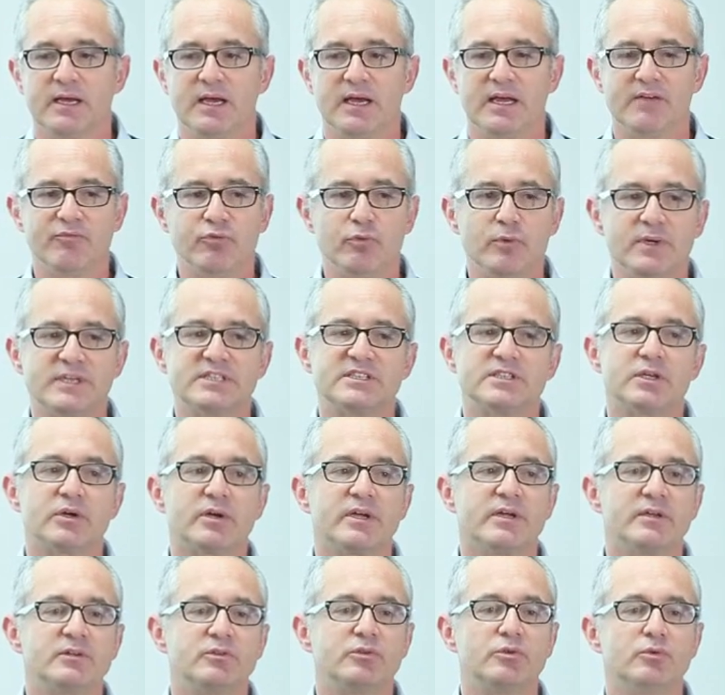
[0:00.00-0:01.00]
everyone is
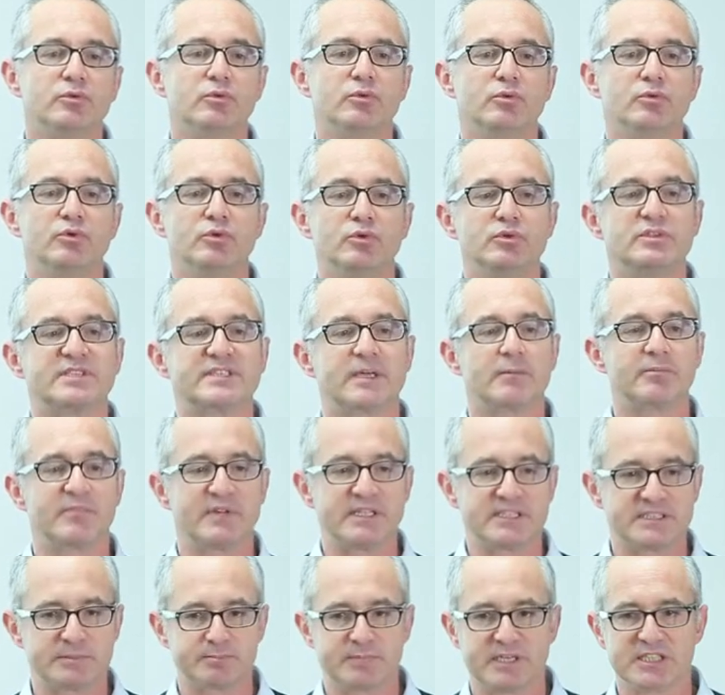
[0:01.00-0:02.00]
looking to do
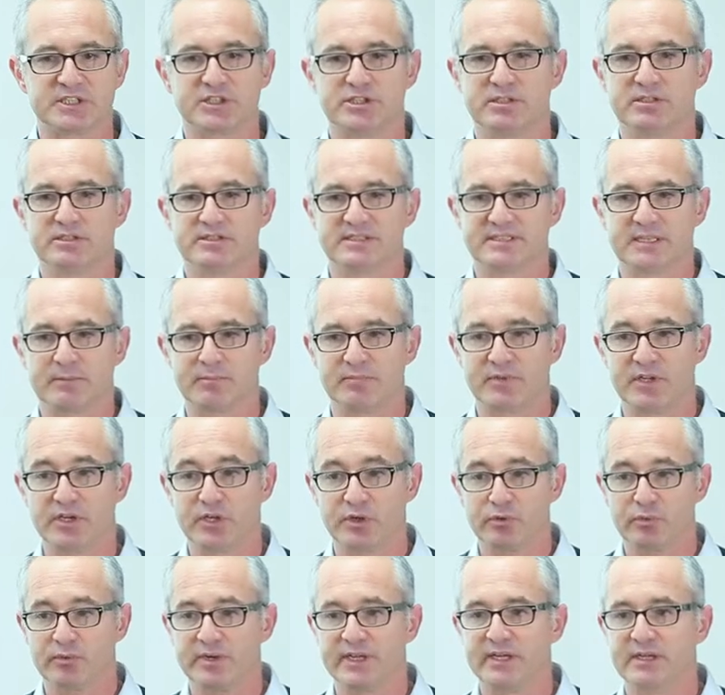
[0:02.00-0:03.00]
something special, something
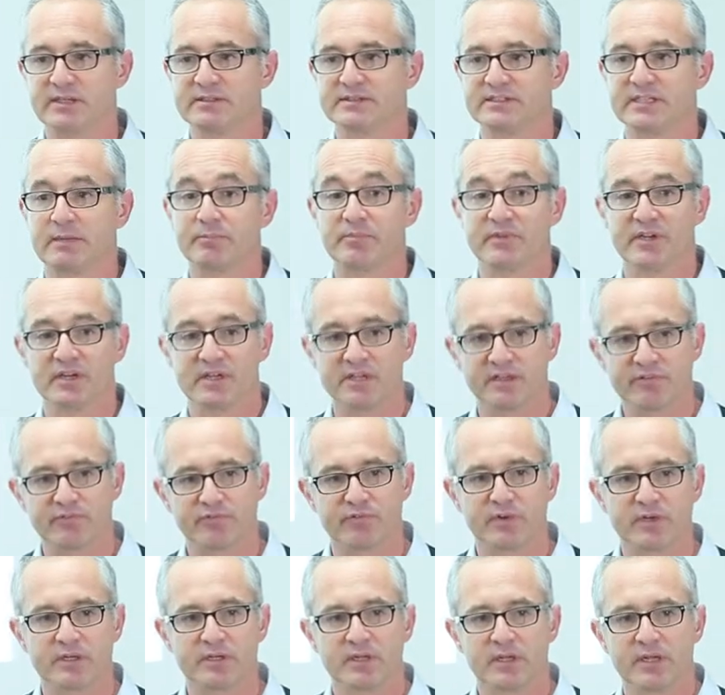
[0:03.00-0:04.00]
unique, something
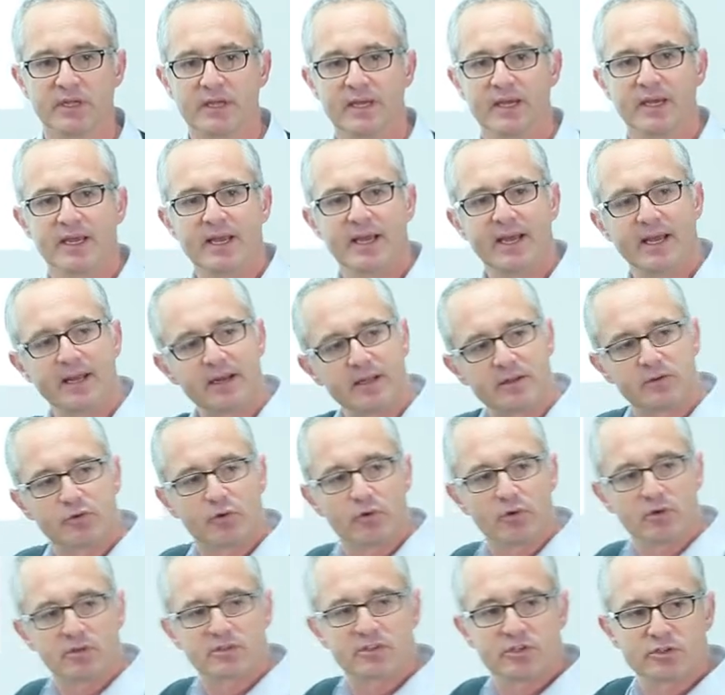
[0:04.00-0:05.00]
different, and it
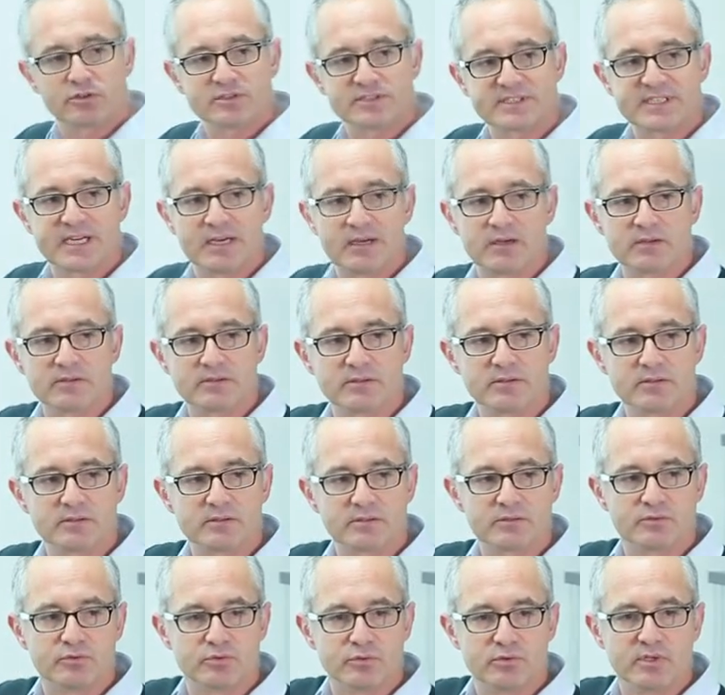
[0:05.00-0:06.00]
all turns out
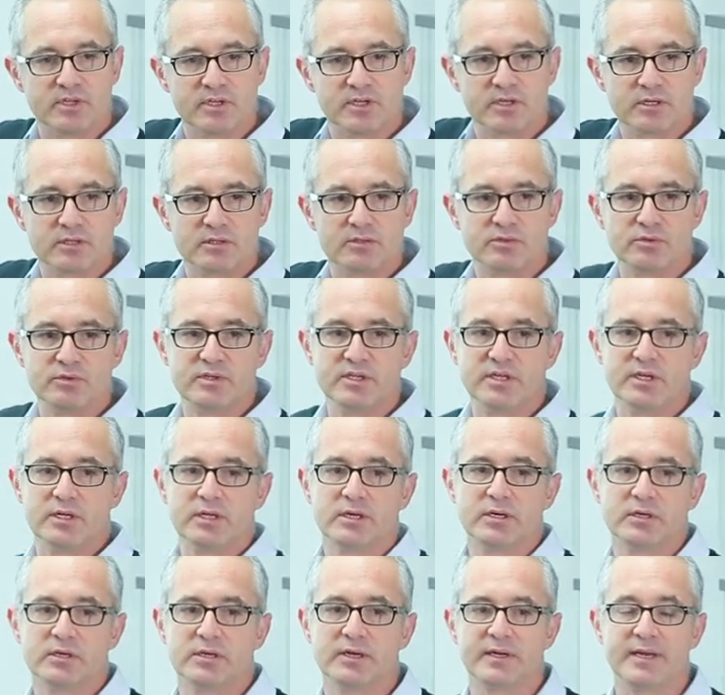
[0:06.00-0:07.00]
to
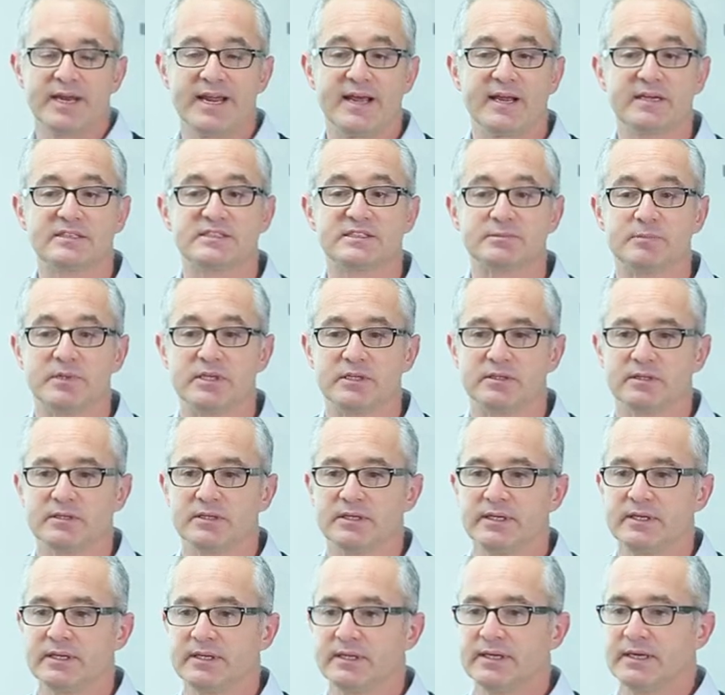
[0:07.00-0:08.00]
the enhancement.
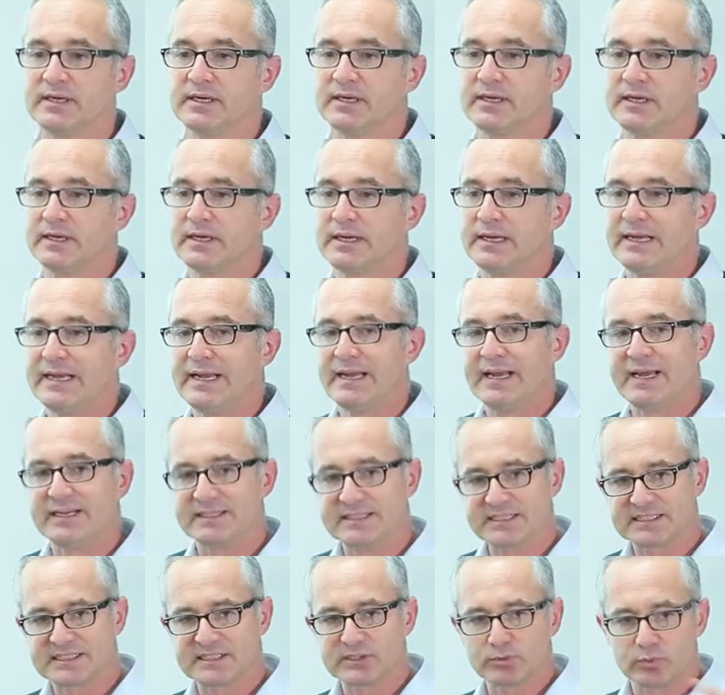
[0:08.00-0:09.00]
And
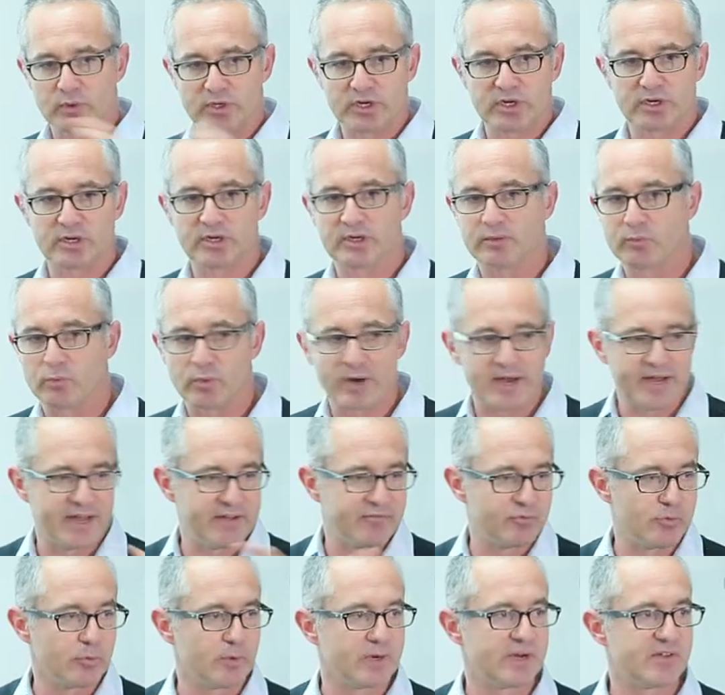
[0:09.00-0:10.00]
this is why
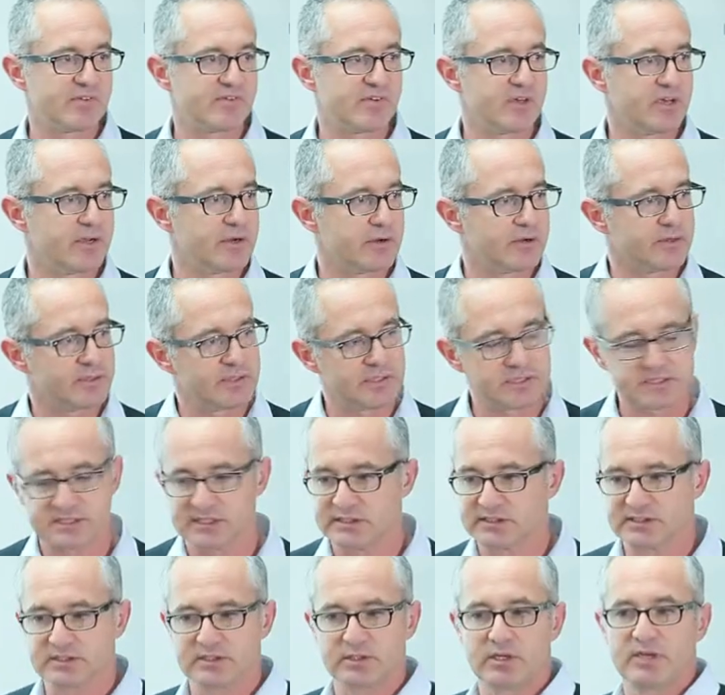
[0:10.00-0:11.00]
everyone is here, and this
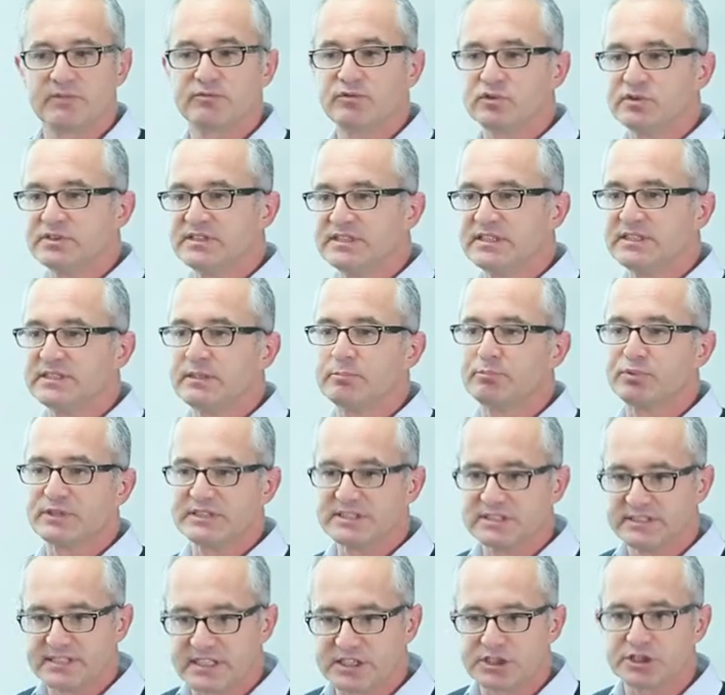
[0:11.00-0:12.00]
is, have you seen the
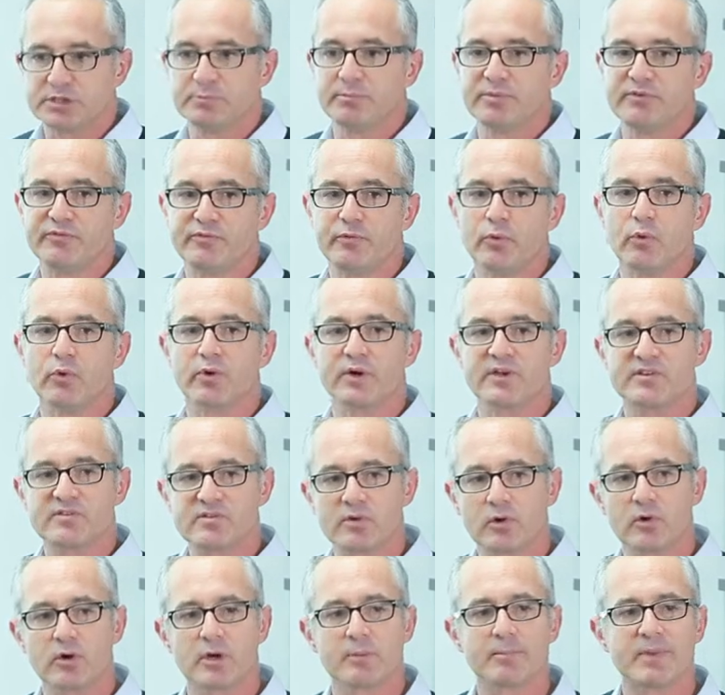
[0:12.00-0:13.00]
presentation before? It's
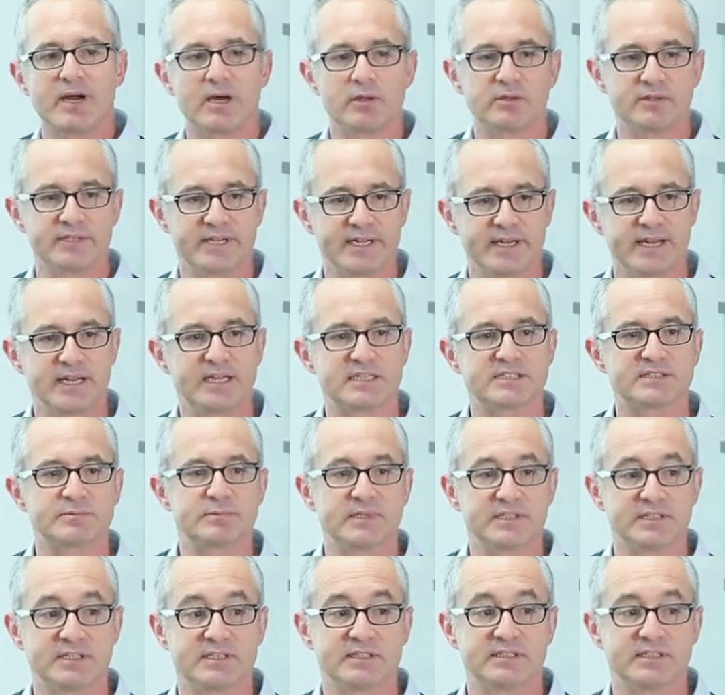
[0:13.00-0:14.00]
all about the
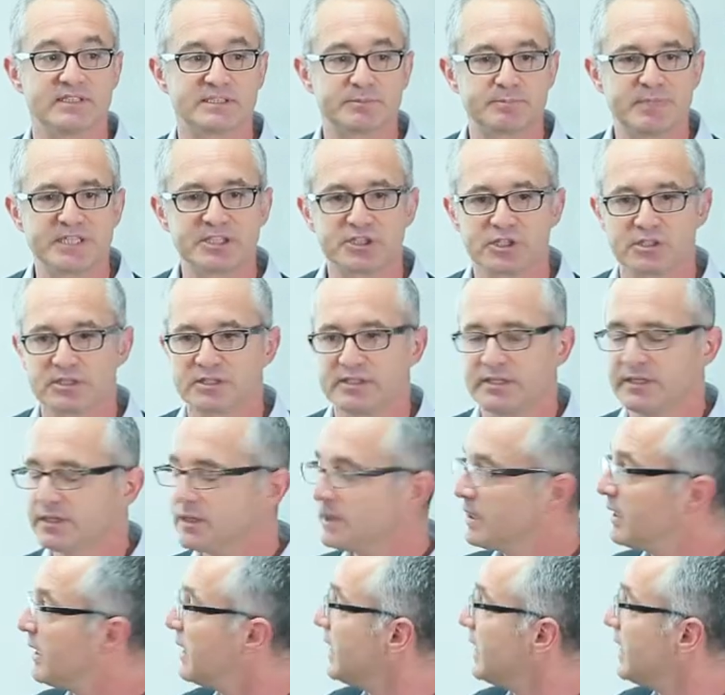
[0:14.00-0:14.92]
enhancement and the specialty.